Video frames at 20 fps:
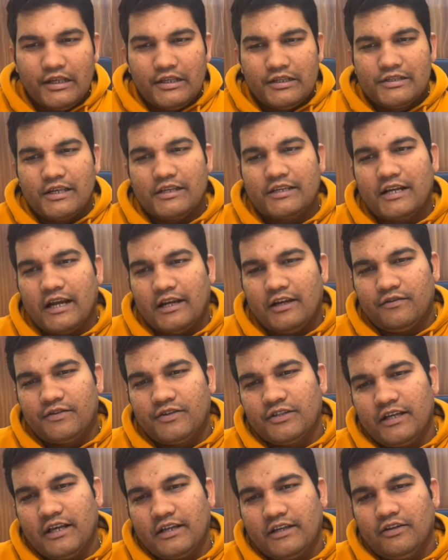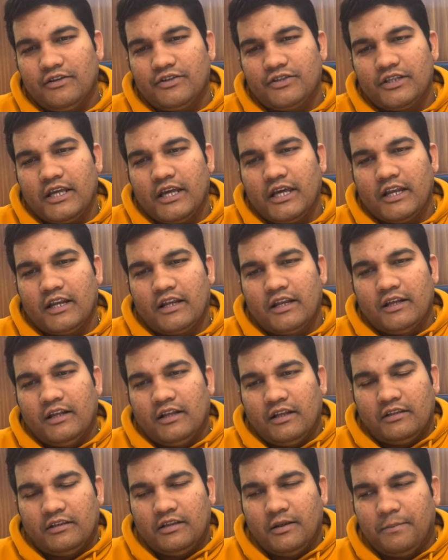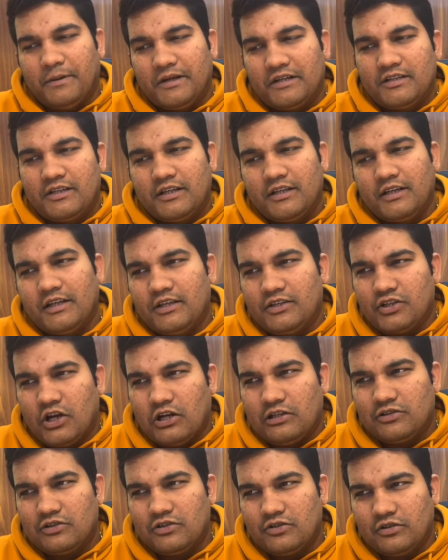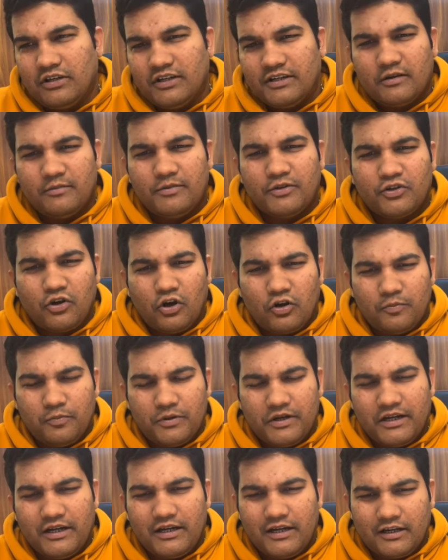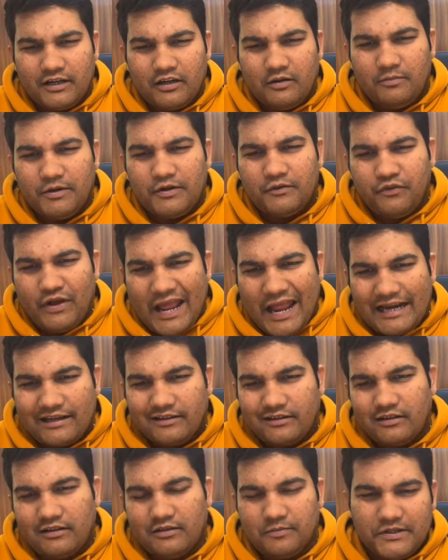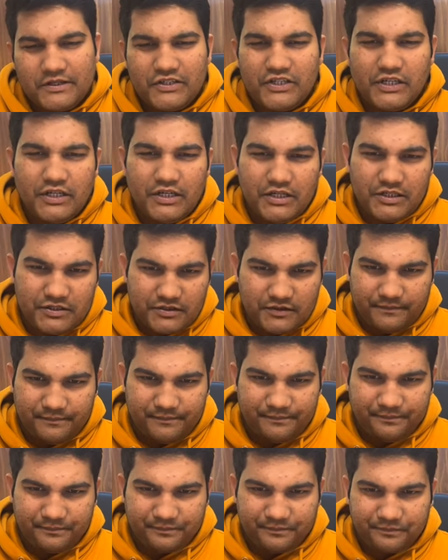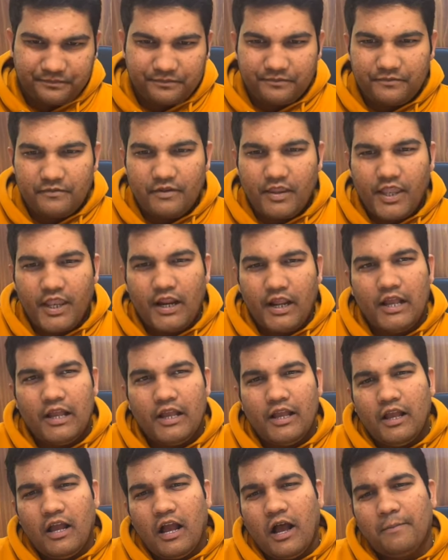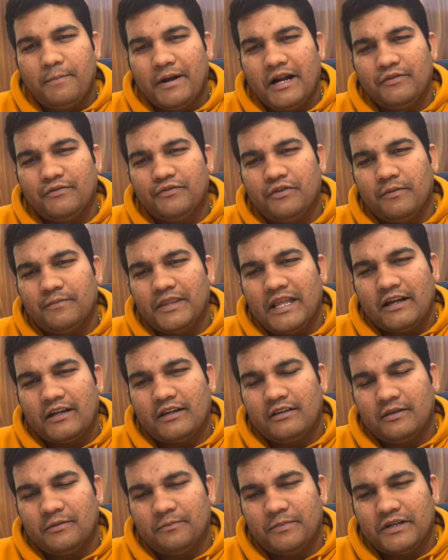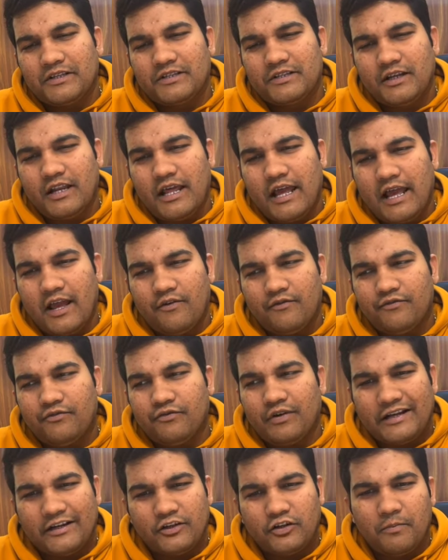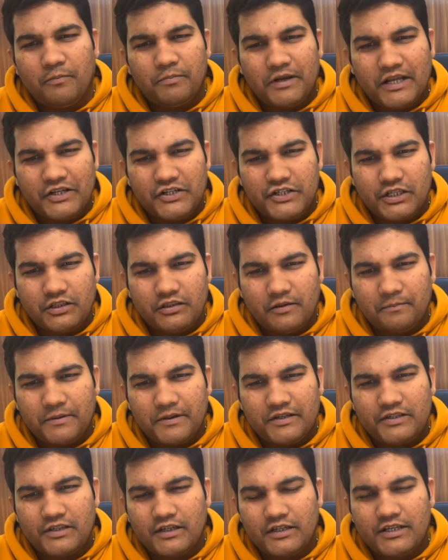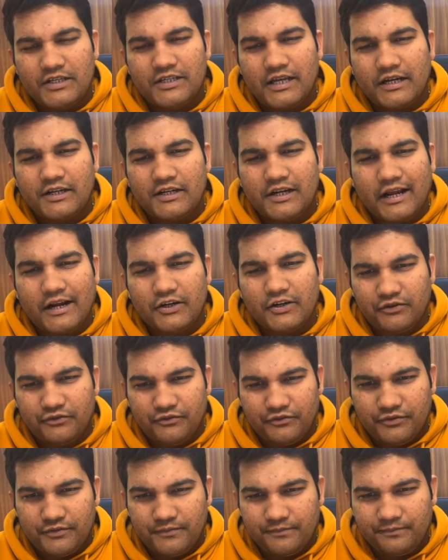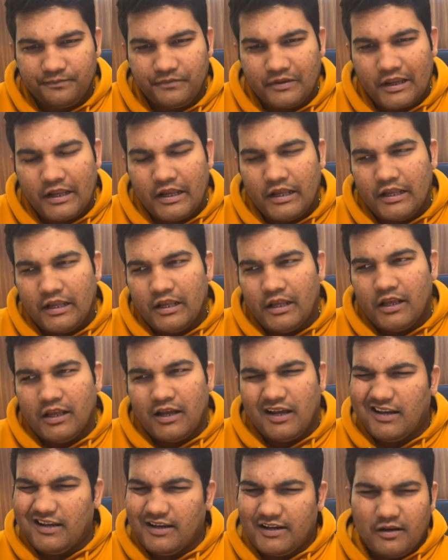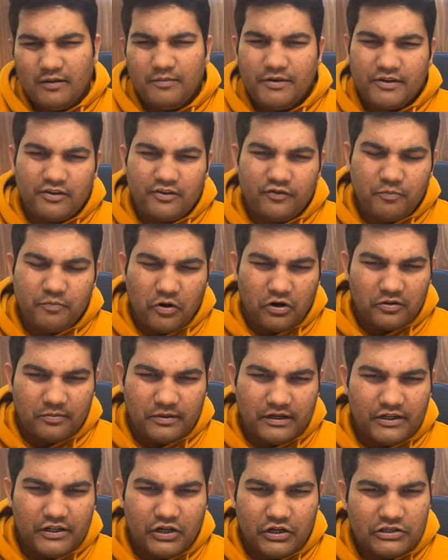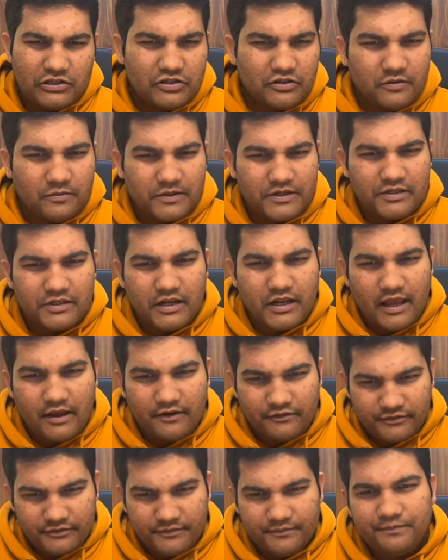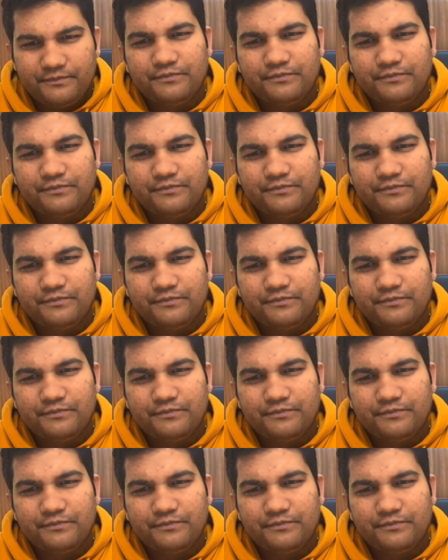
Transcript: such kind of scenario is there the person is also little bit corpulent little bit fat the person is apart from that the person have white complexion the person is attractive a little bit of pot belly also the person have